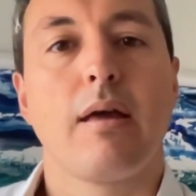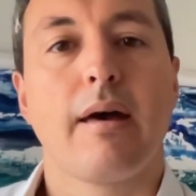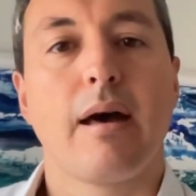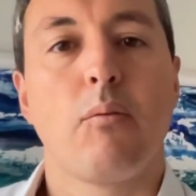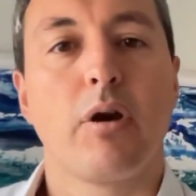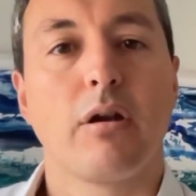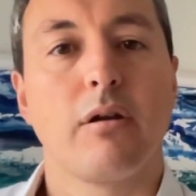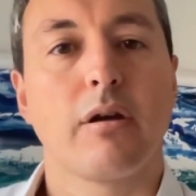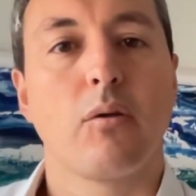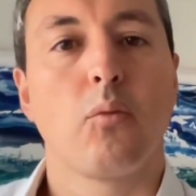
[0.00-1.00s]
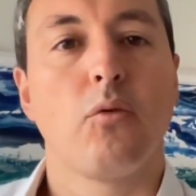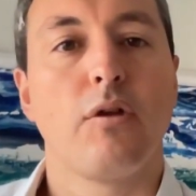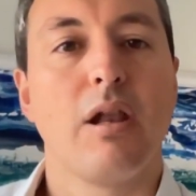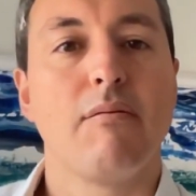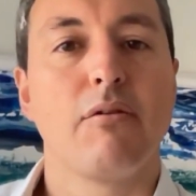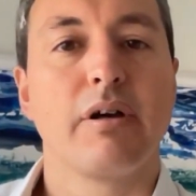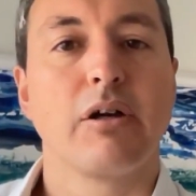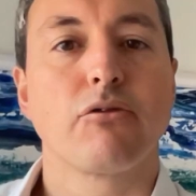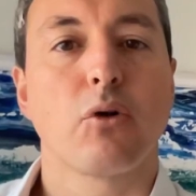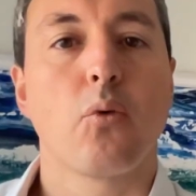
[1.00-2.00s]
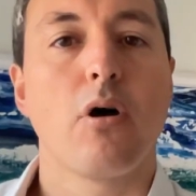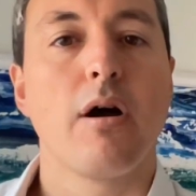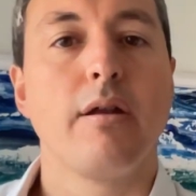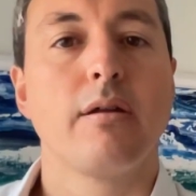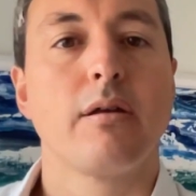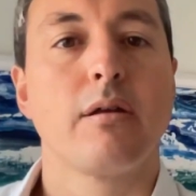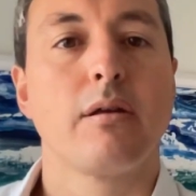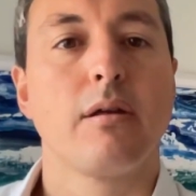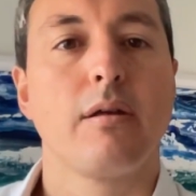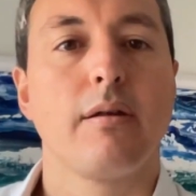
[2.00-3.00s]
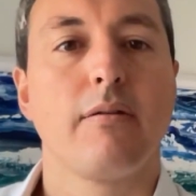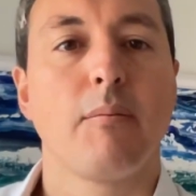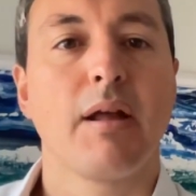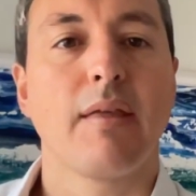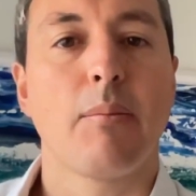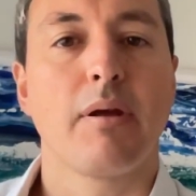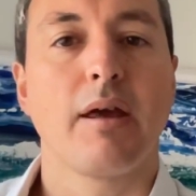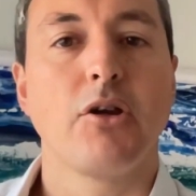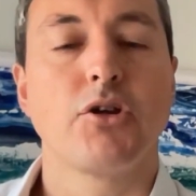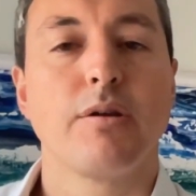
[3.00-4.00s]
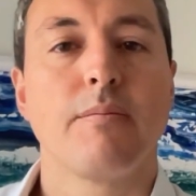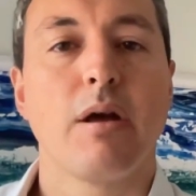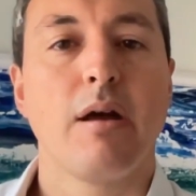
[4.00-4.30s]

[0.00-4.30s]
We're going to look at the level of English required to make the application,